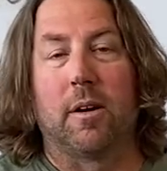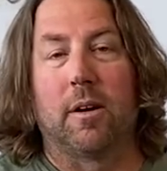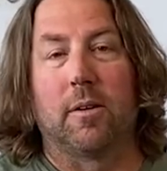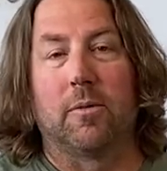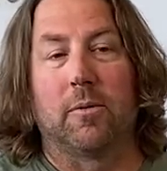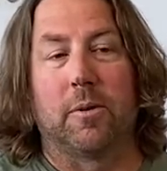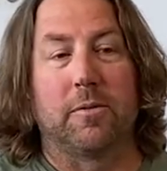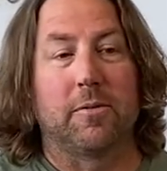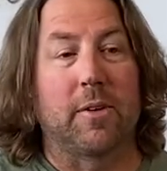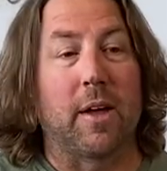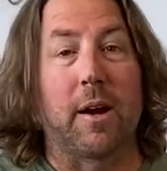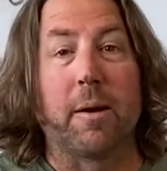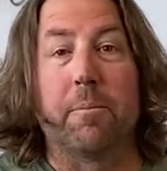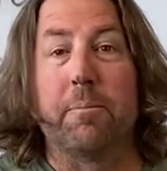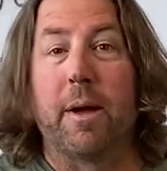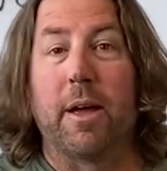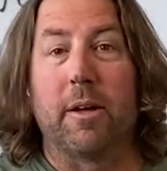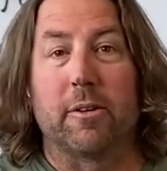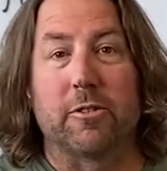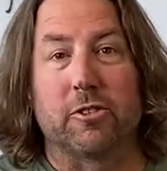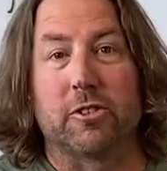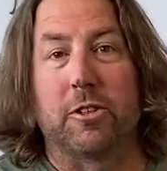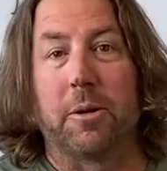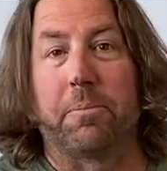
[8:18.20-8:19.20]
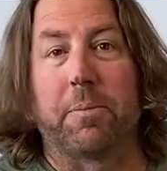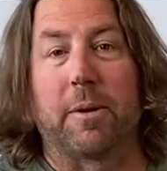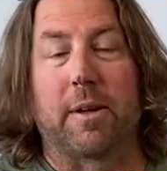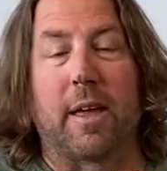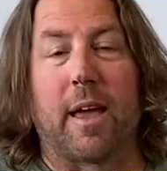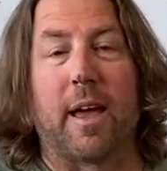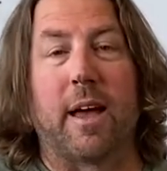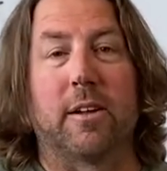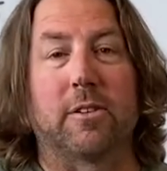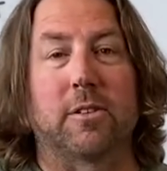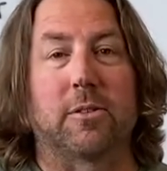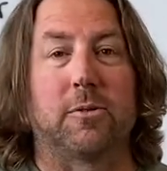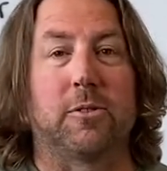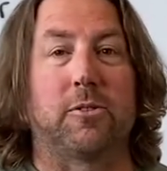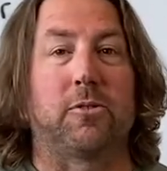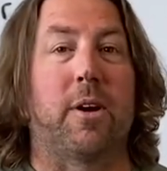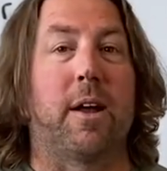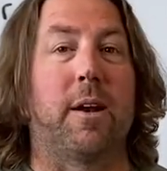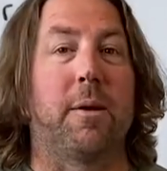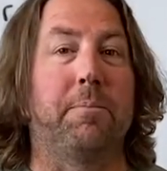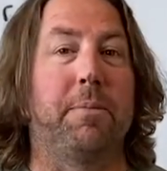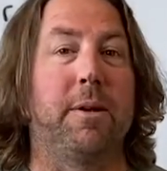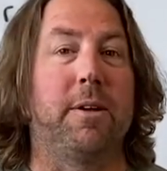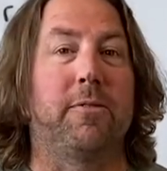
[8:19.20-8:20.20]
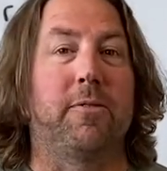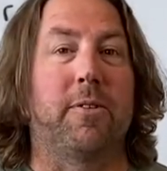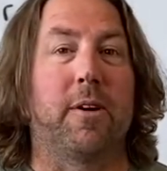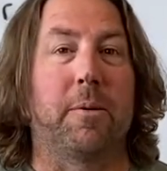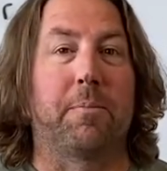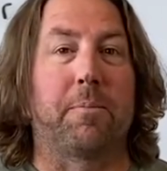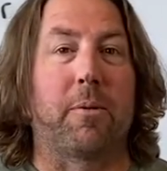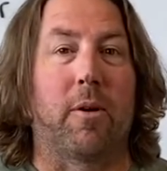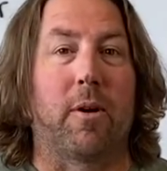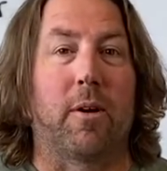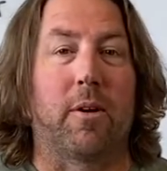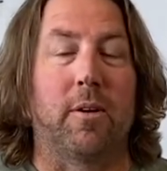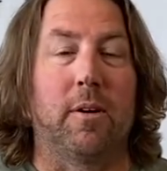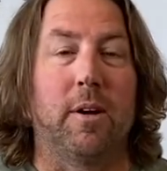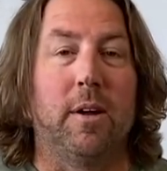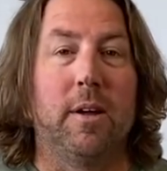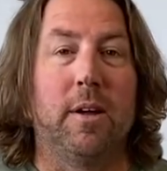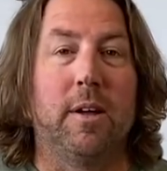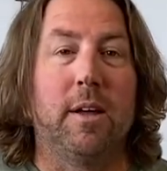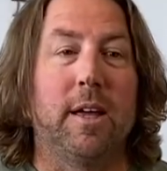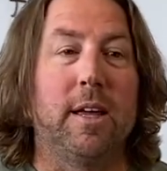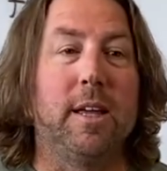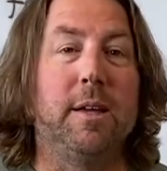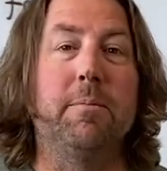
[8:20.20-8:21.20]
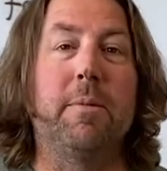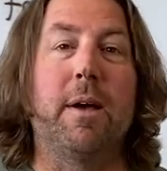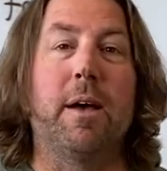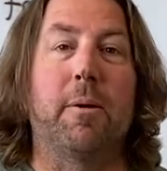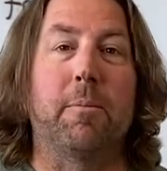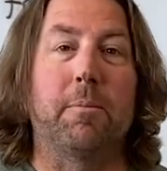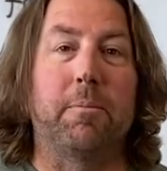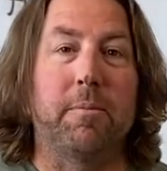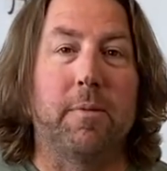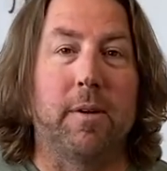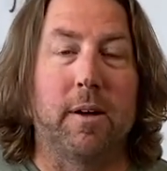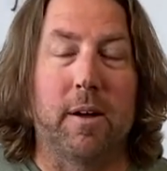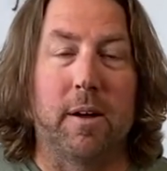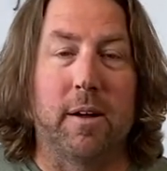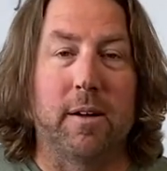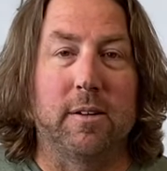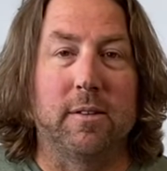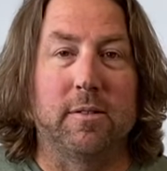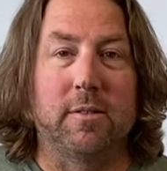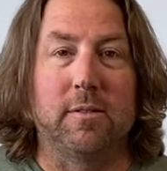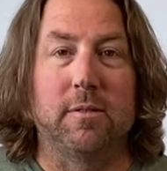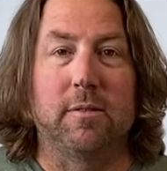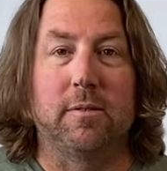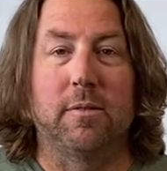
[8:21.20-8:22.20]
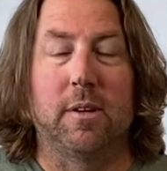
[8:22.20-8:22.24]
we've got a MailChimp account, so we're trying to beef up our email